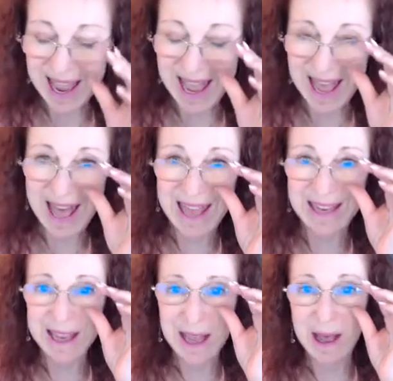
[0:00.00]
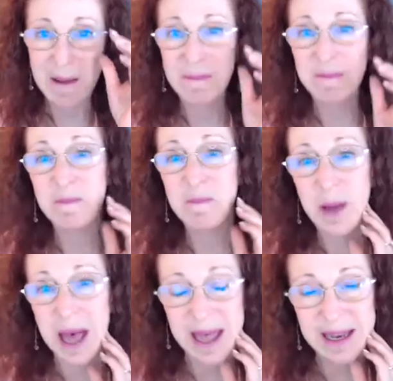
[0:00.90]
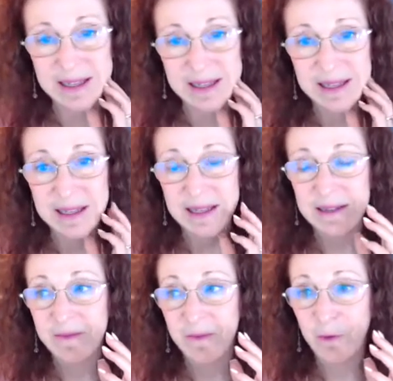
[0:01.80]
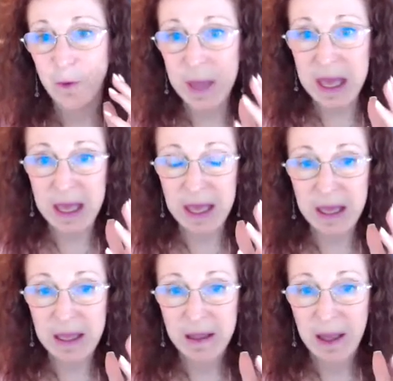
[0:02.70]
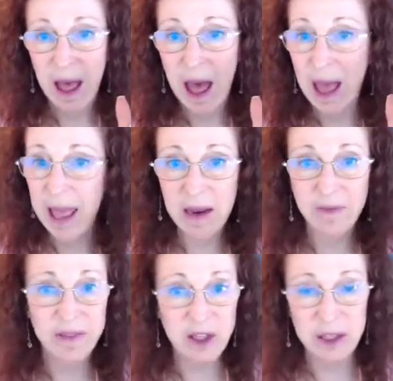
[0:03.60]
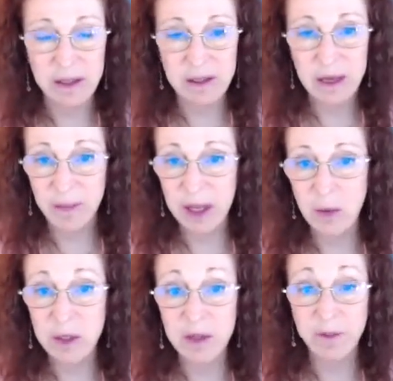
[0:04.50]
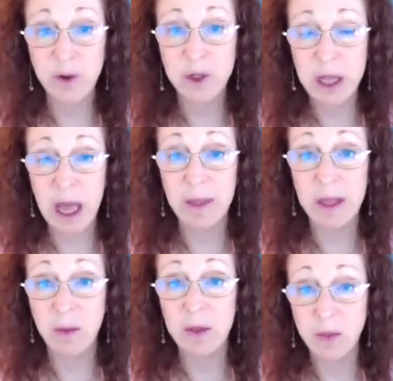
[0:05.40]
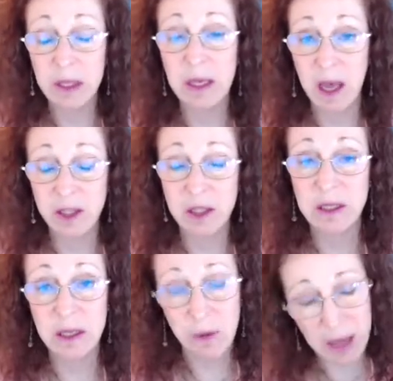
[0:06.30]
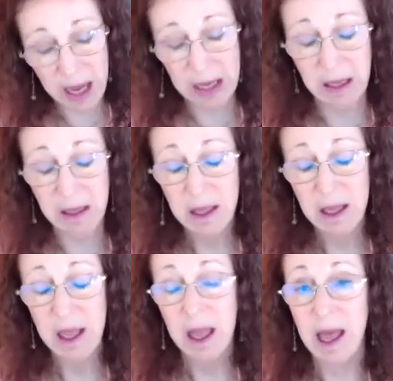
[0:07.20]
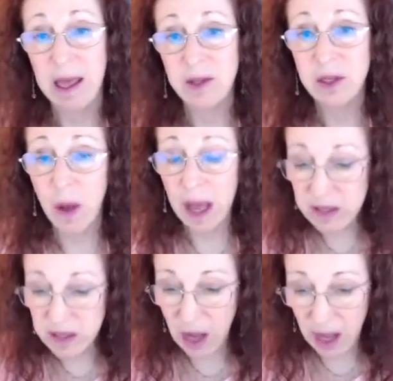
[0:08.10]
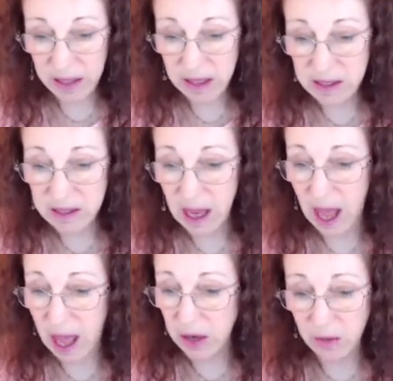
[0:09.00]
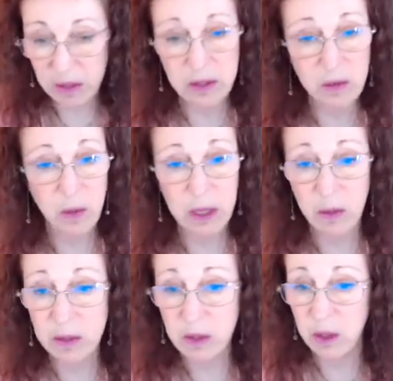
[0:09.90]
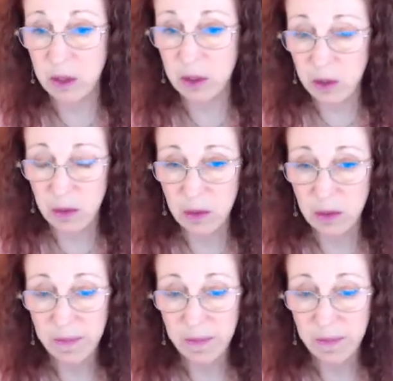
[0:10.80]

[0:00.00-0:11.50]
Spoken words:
And, but for me, I had a vision. I mean, it was the first time that I was really consciously creating. And so I saw this, I knew this was what I was going to do.